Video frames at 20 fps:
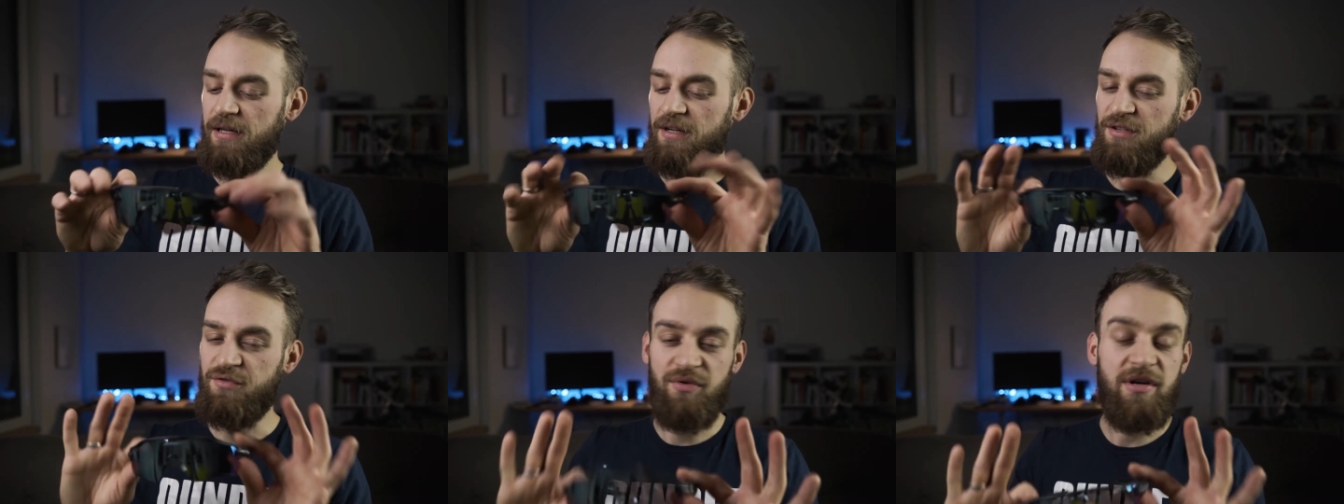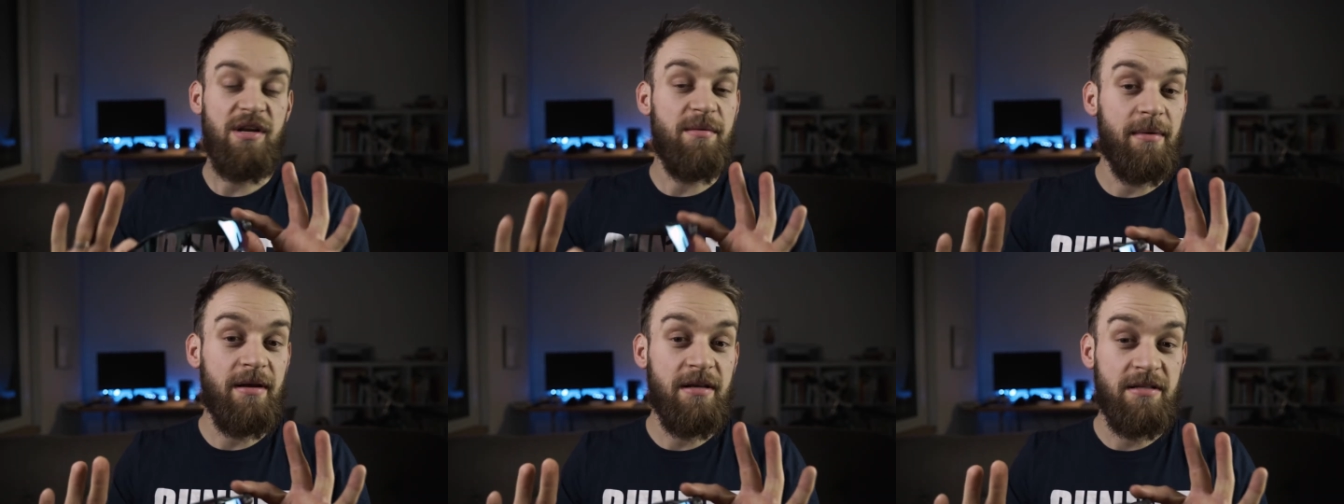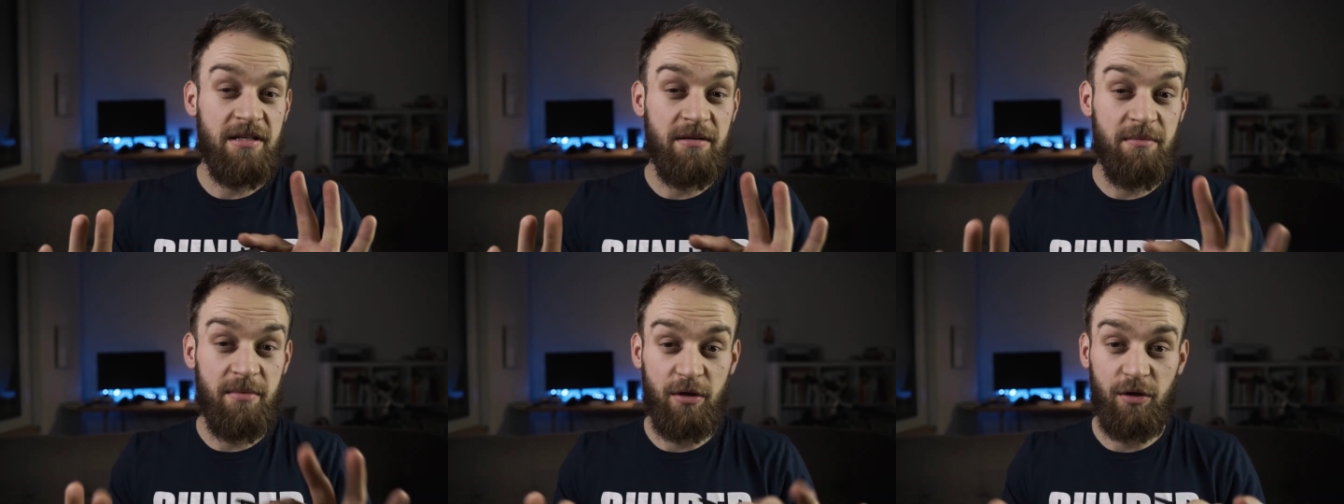It's really
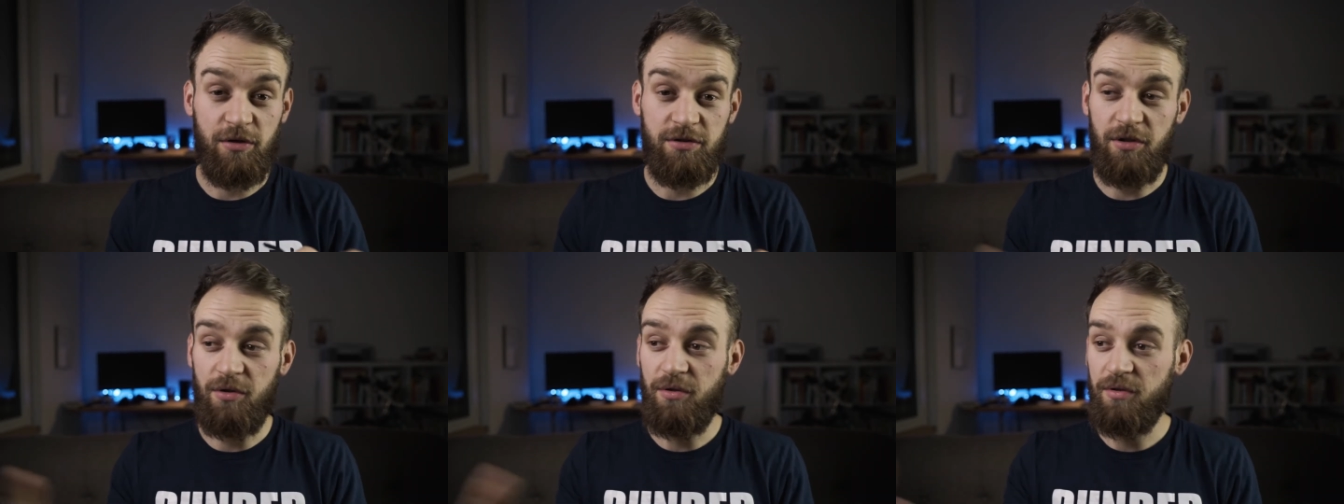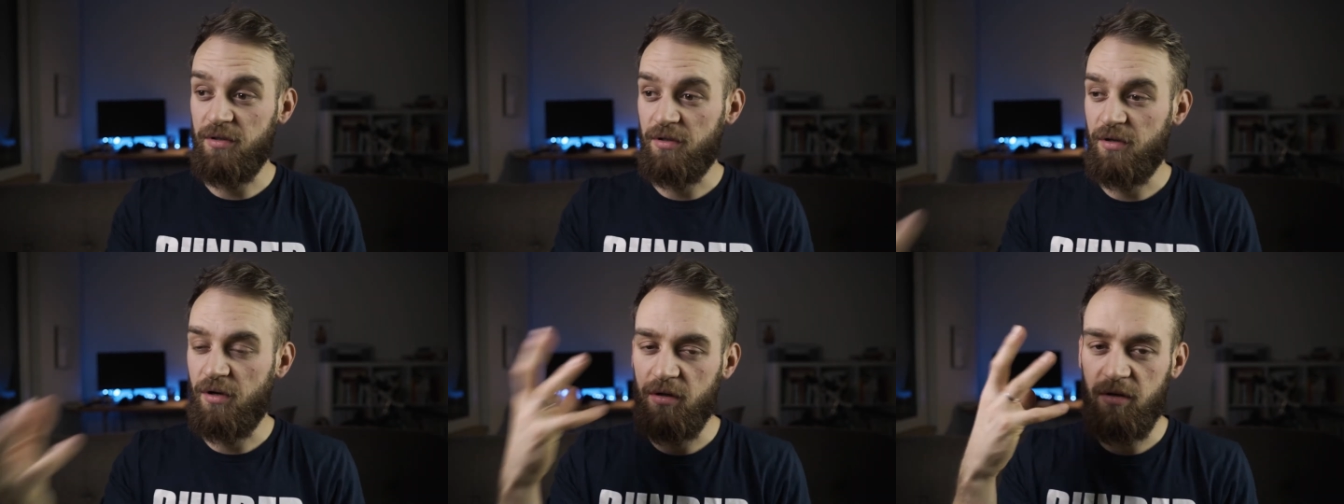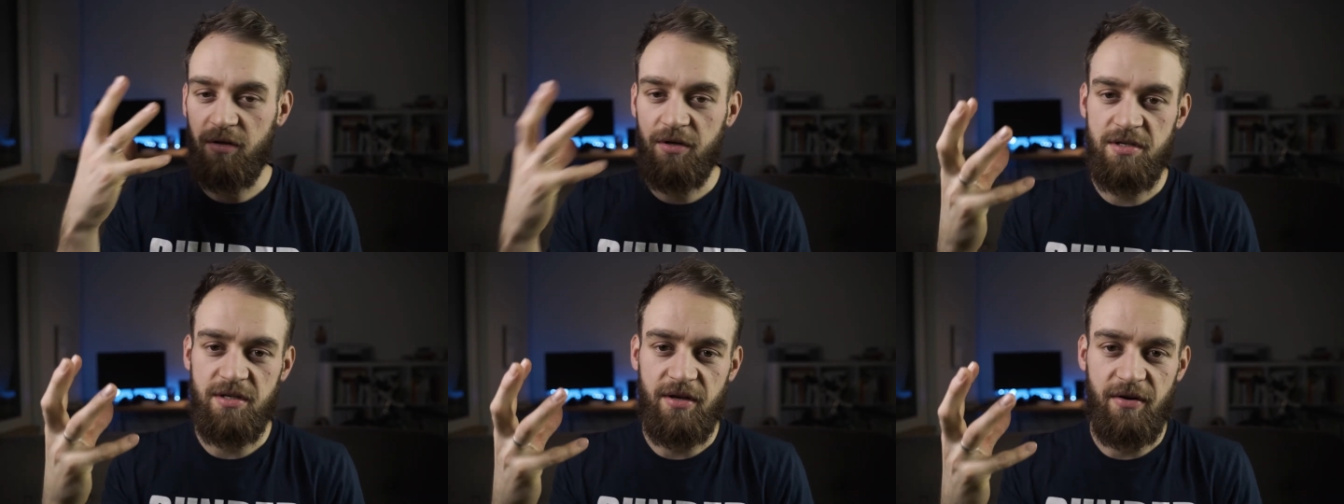amazing because all the
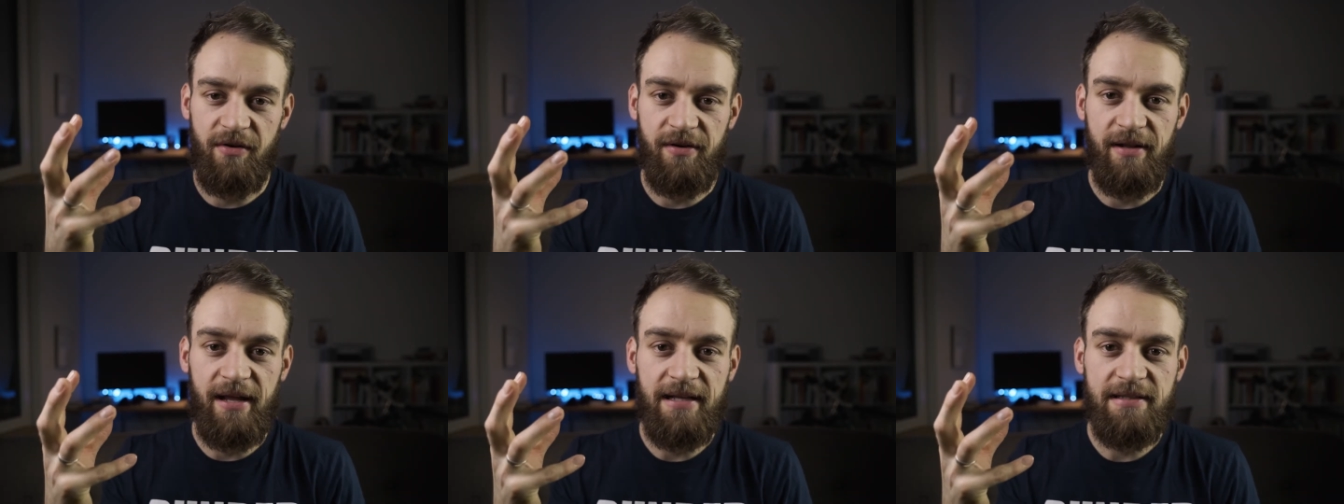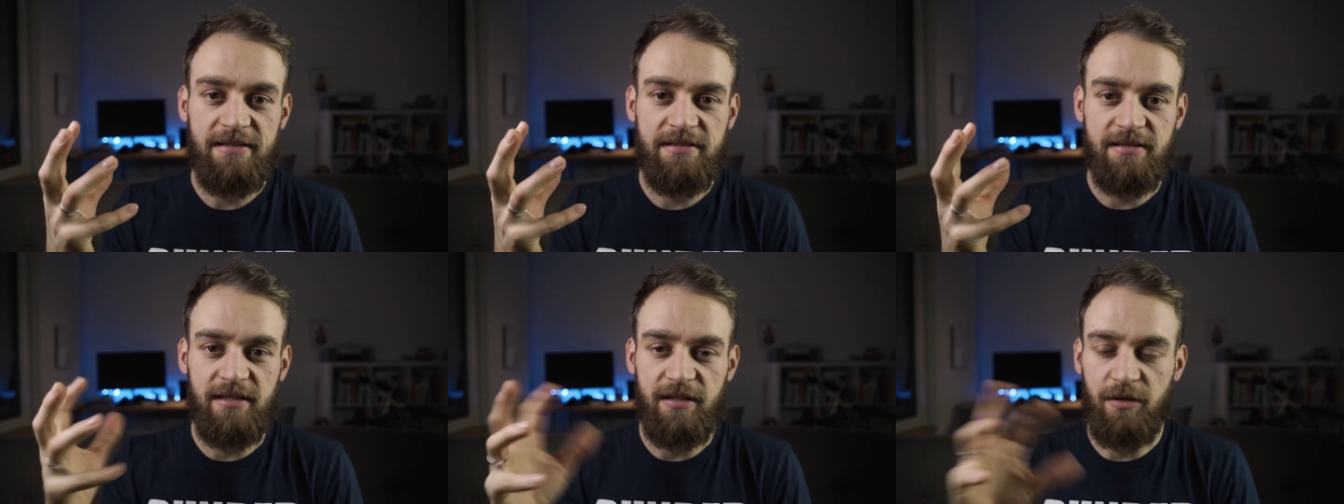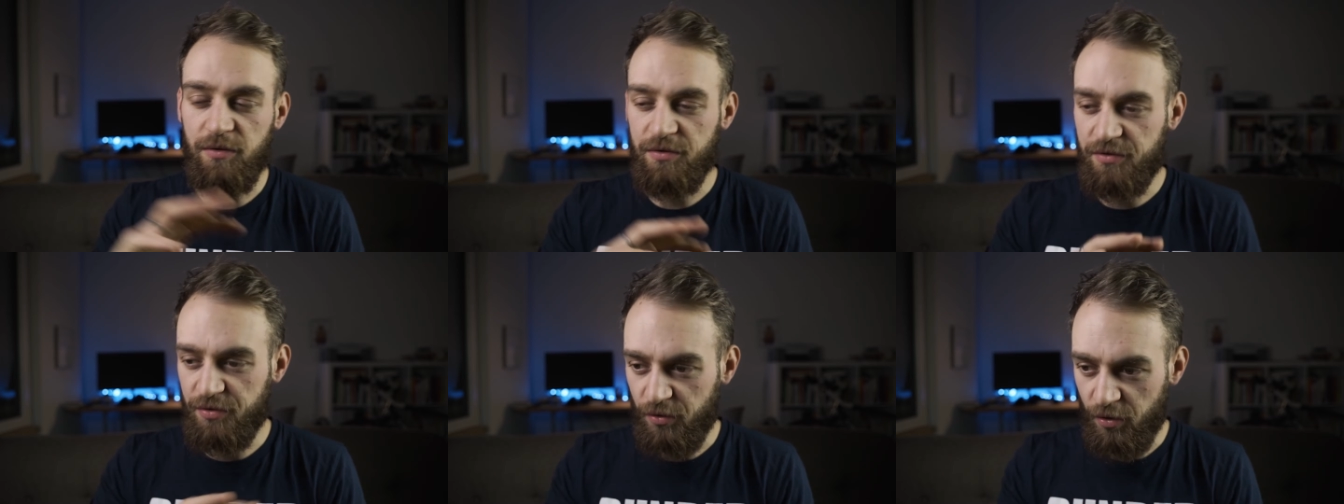colors are enhanced
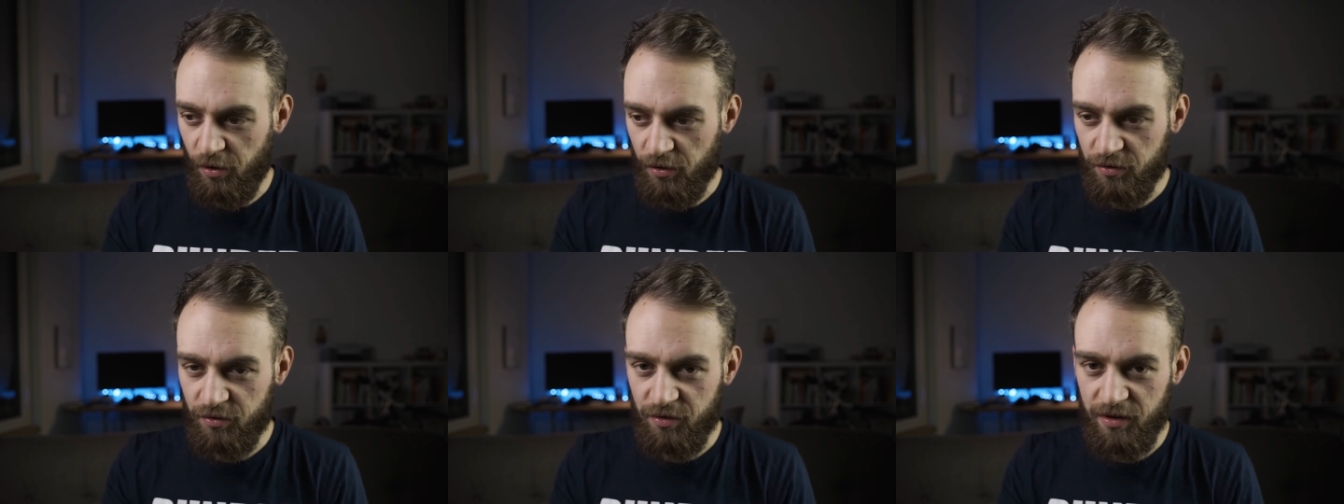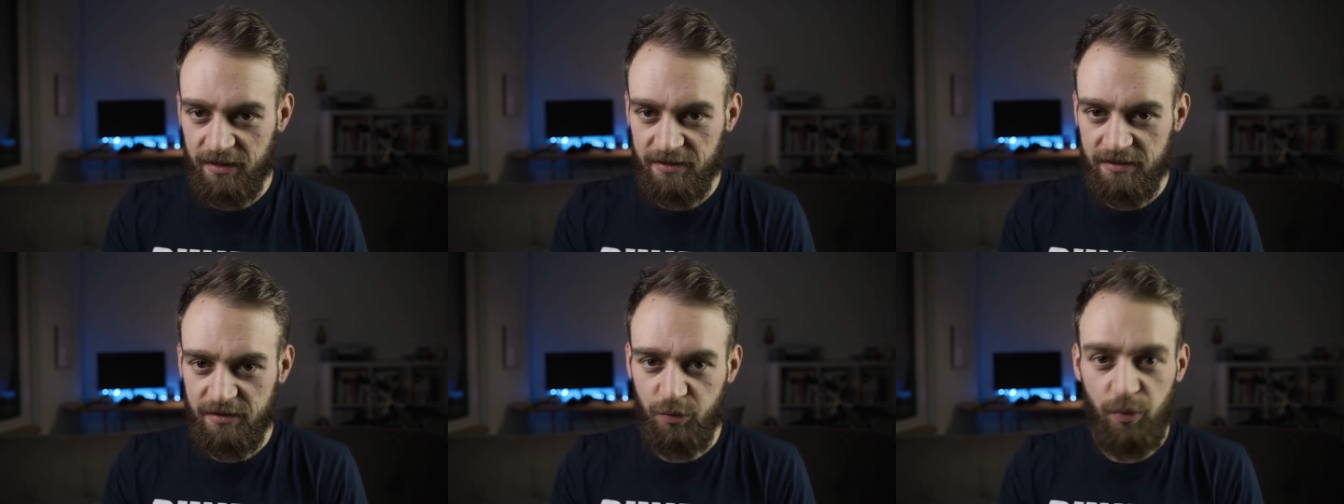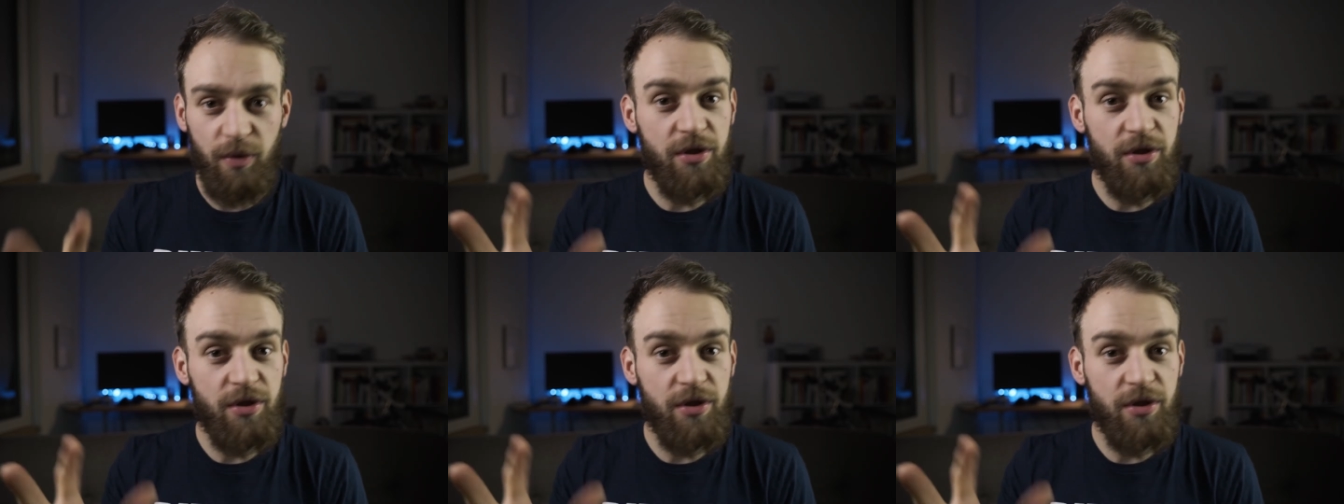and also contrast,